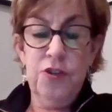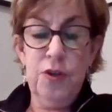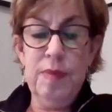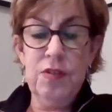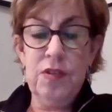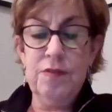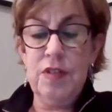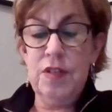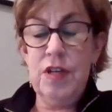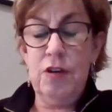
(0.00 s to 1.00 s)
Jim has
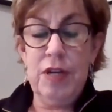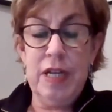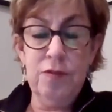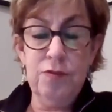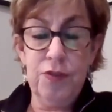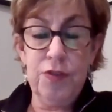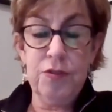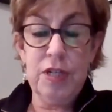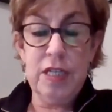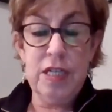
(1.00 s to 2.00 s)
lived in Darien for
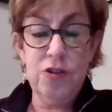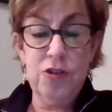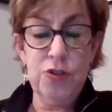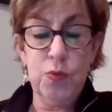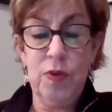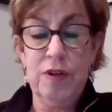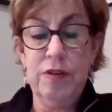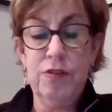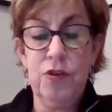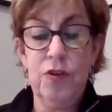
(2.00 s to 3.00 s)
30 years, where
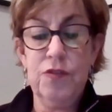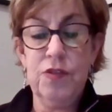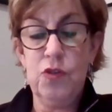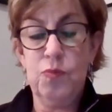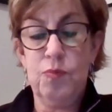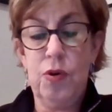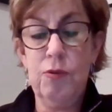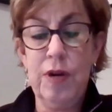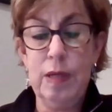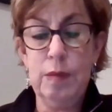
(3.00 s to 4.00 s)
he serves as
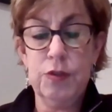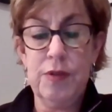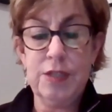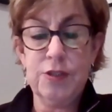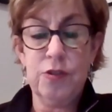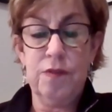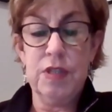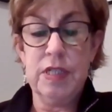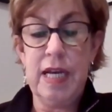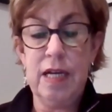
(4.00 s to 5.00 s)
program director
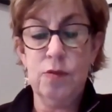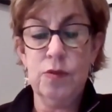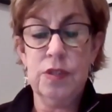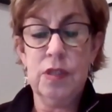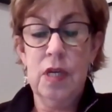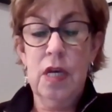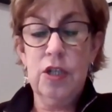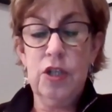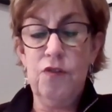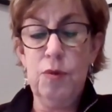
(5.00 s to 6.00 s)
of the town's
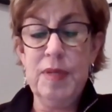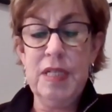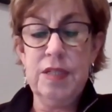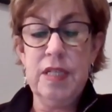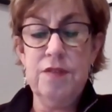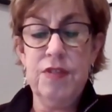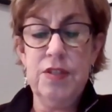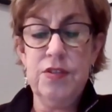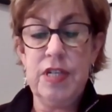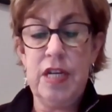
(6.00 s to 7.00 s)
government
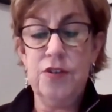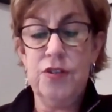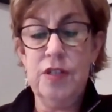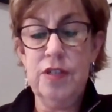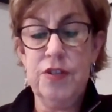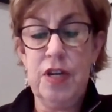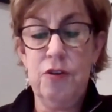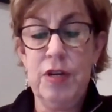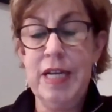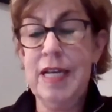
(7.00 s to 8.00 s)
TV station,
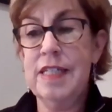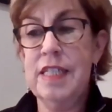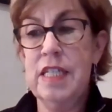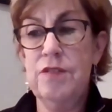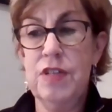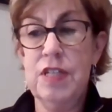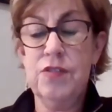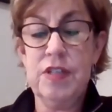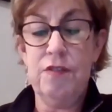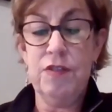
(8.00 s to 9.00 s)
Darien
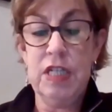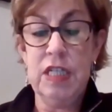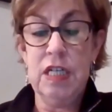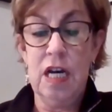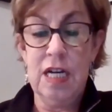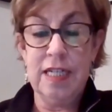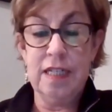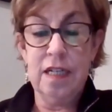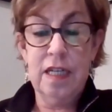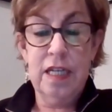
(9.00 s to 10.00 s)
TV
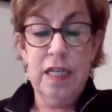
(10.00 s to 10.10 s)
79.